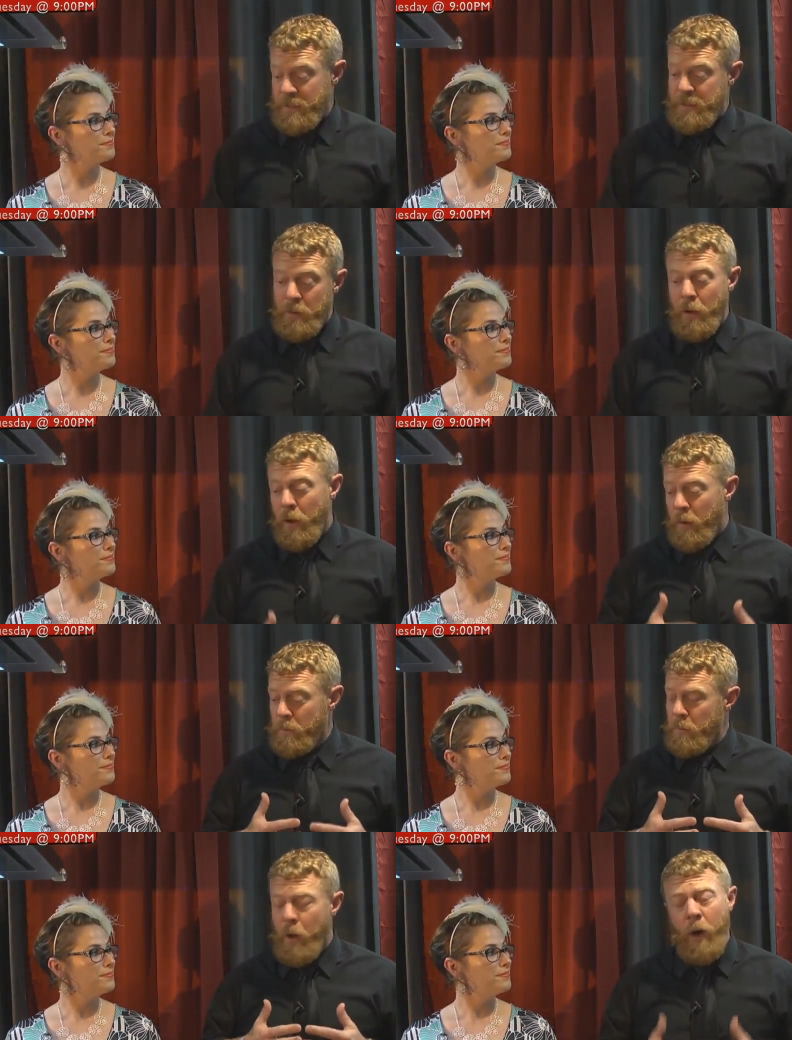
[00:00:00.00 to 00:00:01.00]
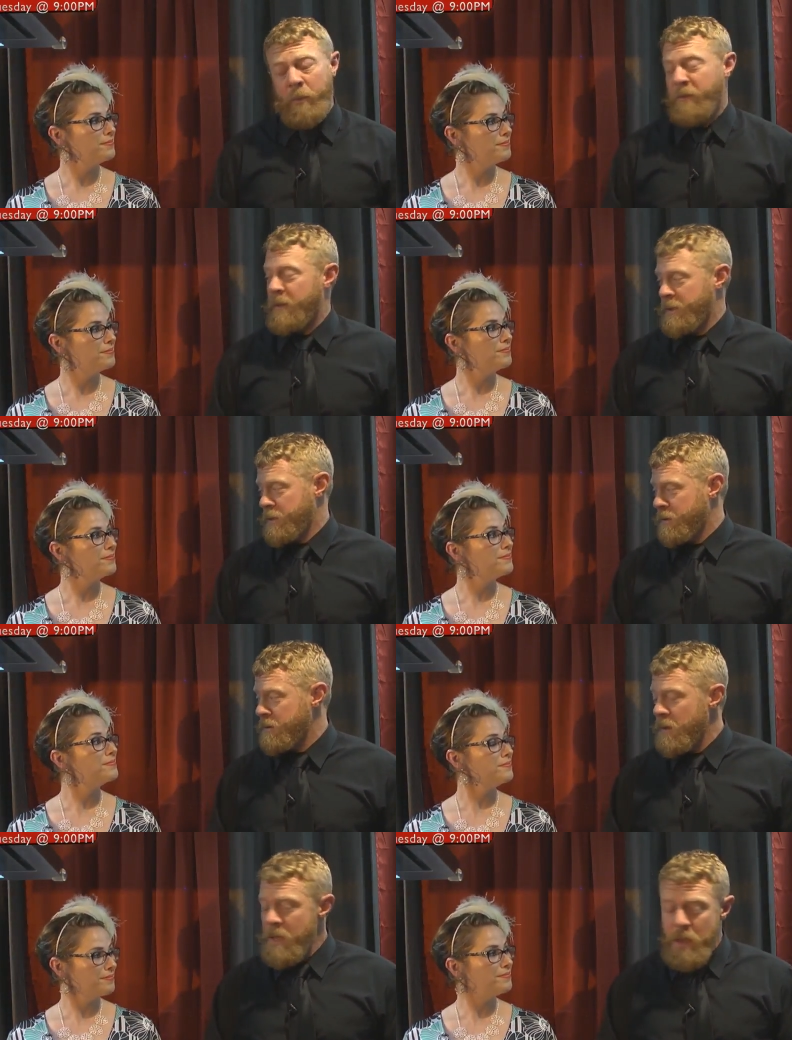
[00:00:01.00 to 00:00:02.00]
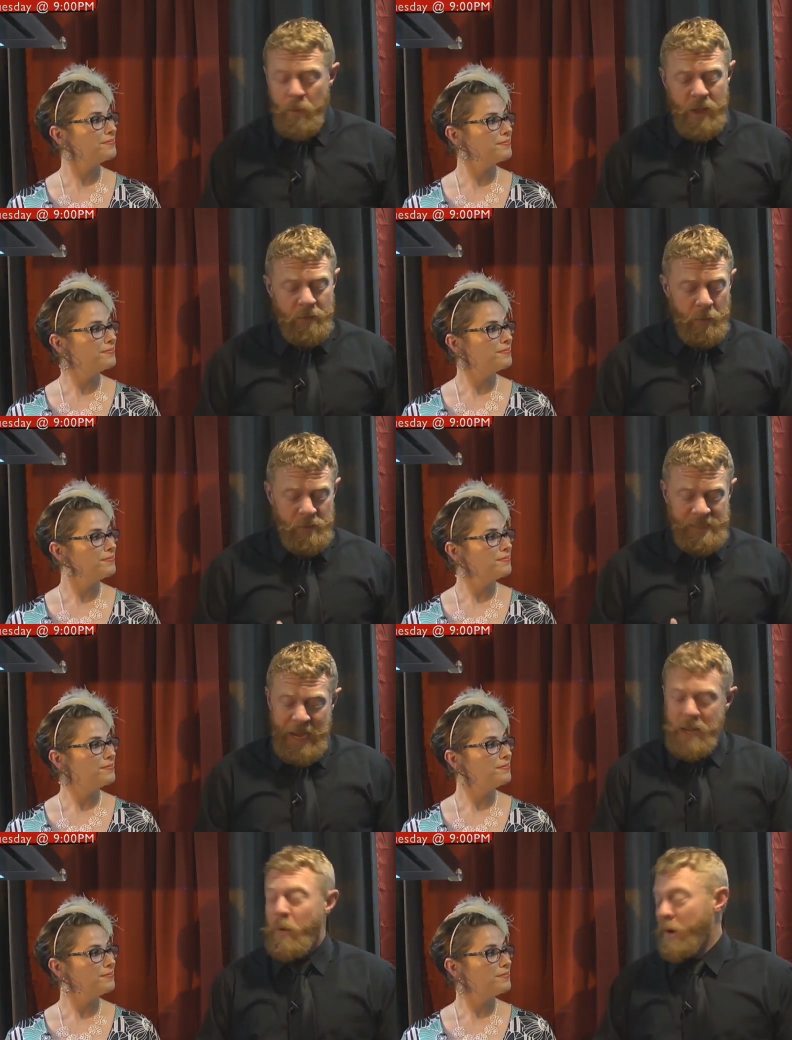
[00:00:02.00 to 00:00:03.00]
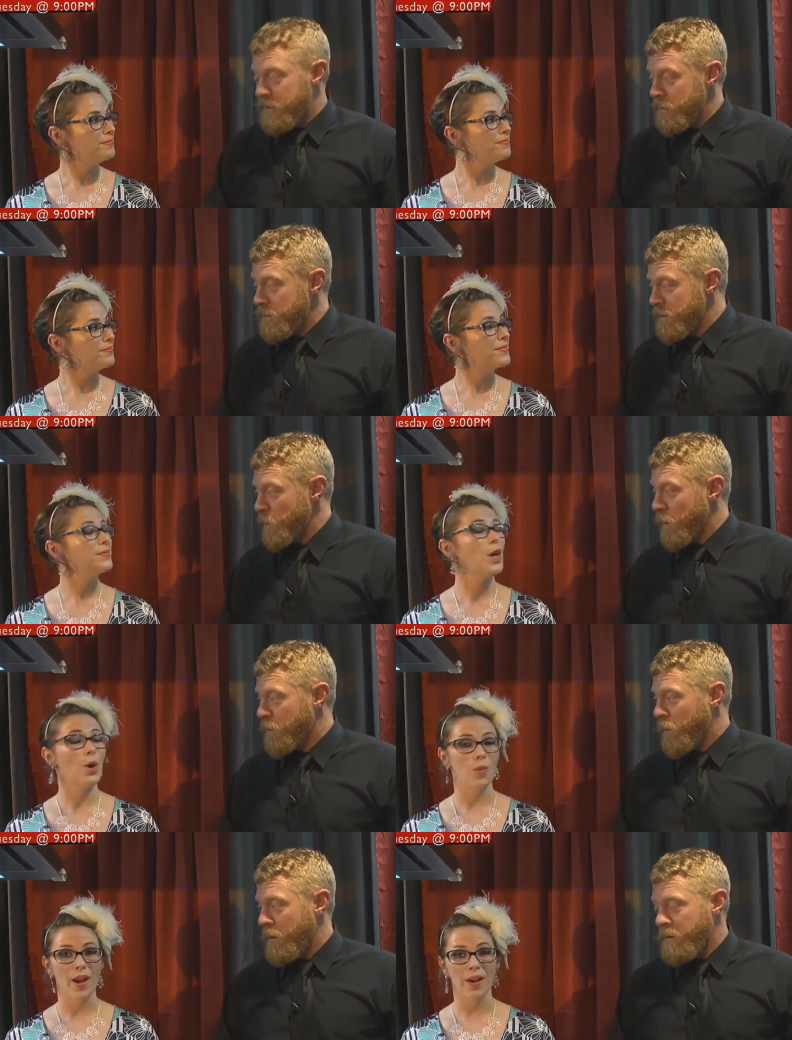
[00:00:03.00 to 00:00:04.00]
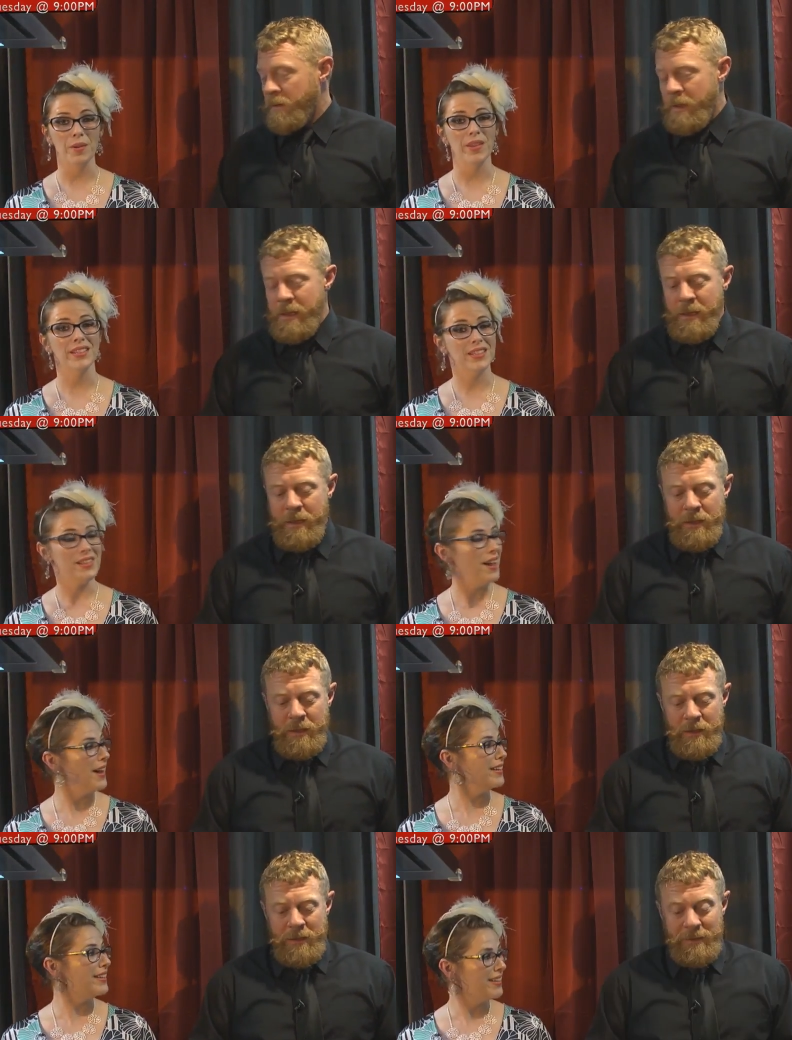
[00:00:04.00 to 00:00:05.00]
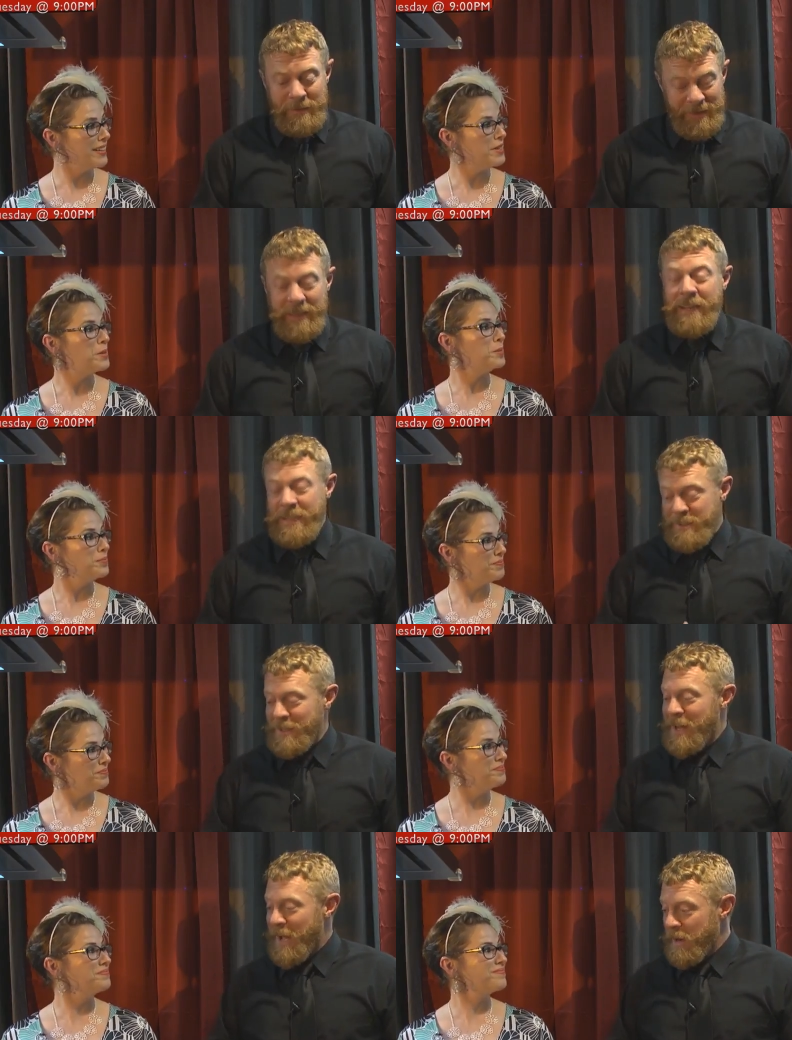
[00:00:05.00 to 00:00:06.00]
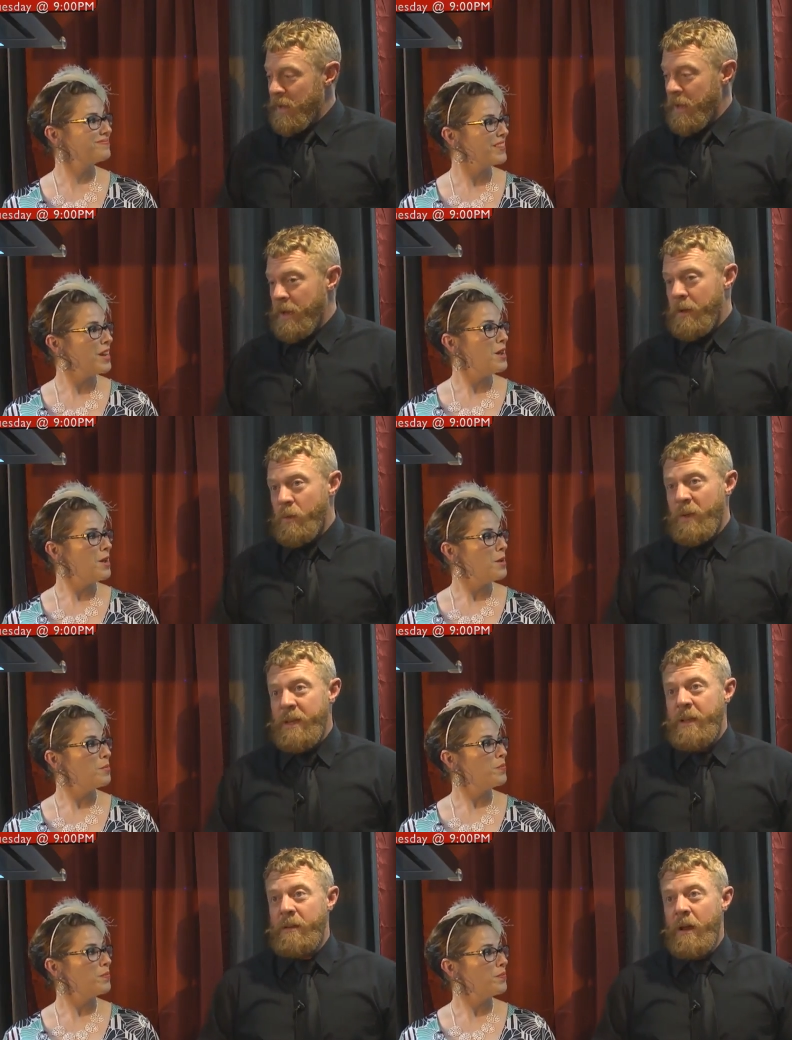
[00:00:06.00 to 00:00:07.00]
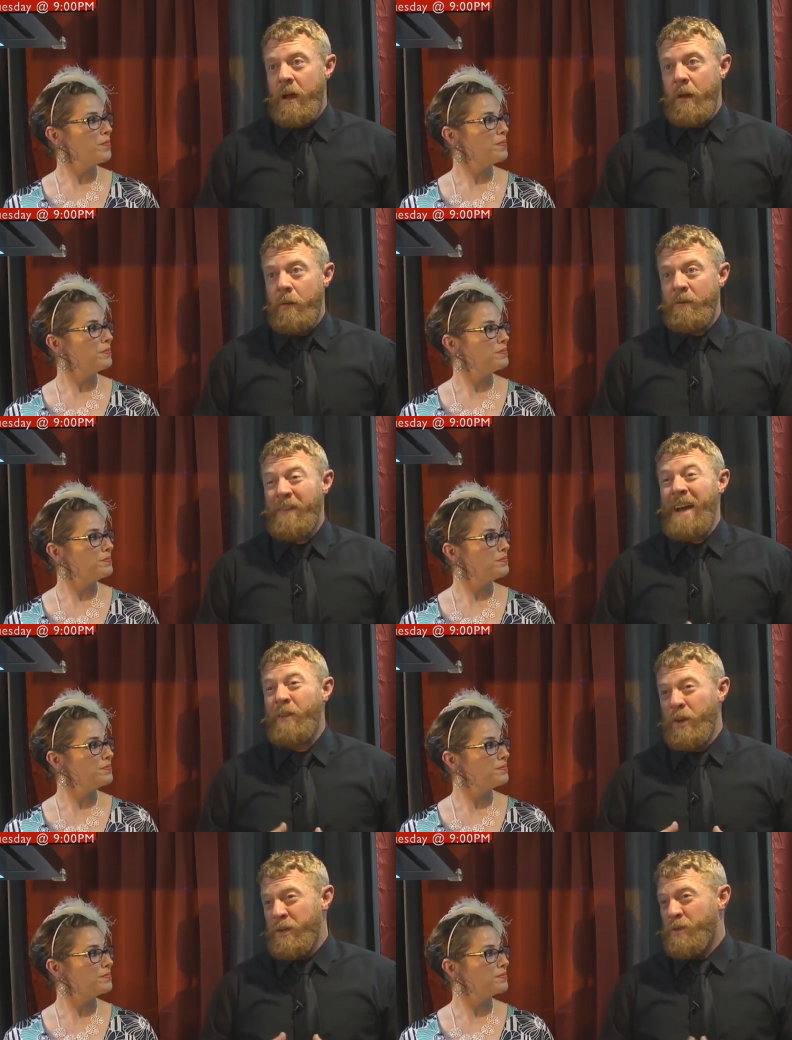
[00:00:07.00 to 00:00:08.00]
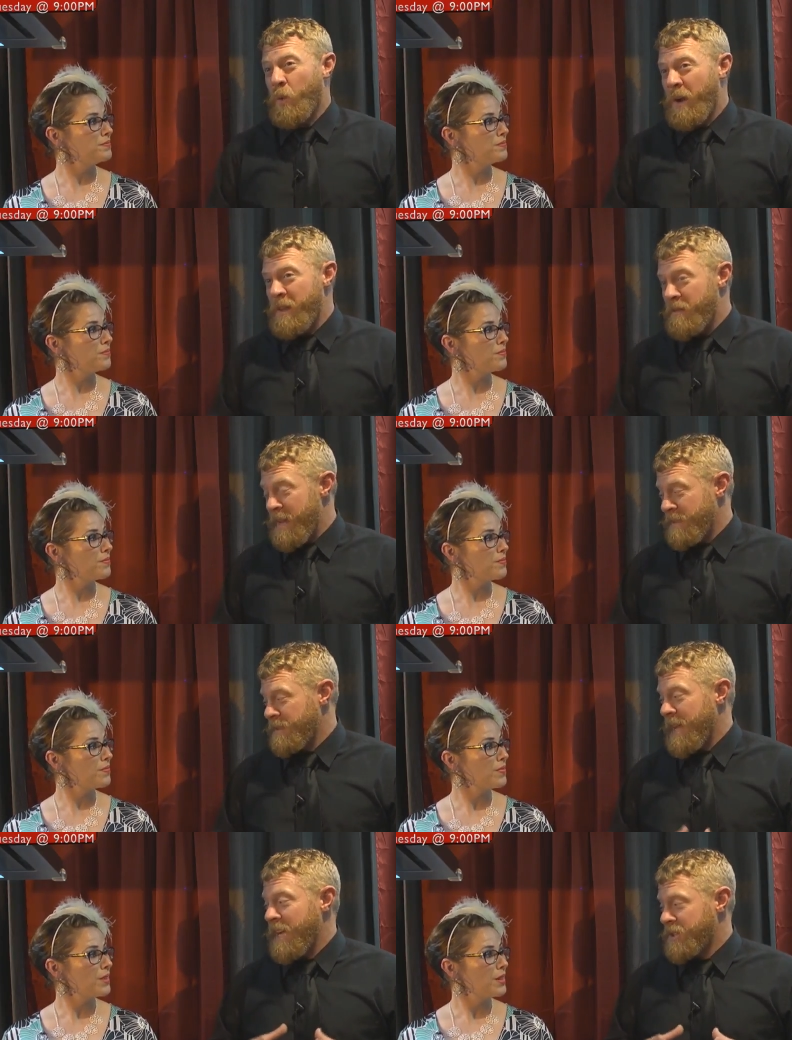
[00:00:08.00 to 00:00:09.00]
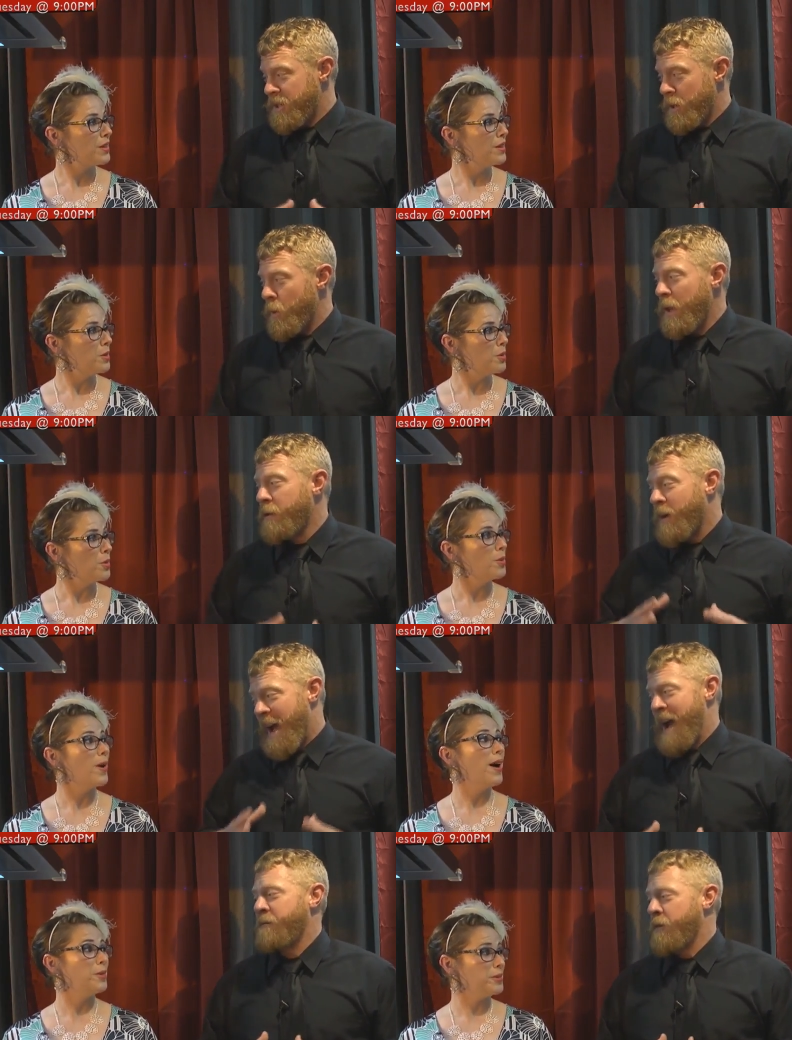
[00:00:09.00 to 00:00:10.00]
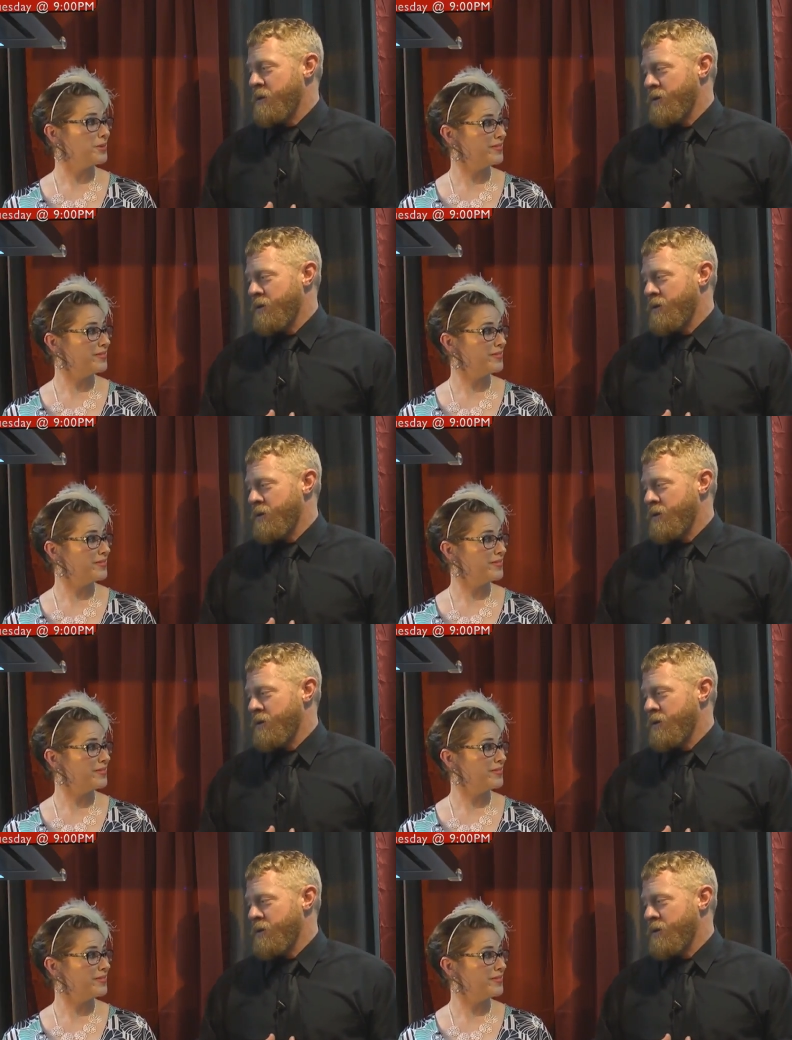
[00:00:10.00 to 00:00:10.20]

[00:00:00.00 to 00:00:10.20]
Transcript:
Speaker 1: and they're all all professionals. We have almost 80 bartenders that work for us. Wow, that's a lot. It is a mm-hmm. lot, and we did uh, 520 events last year. Well over half oh. of those are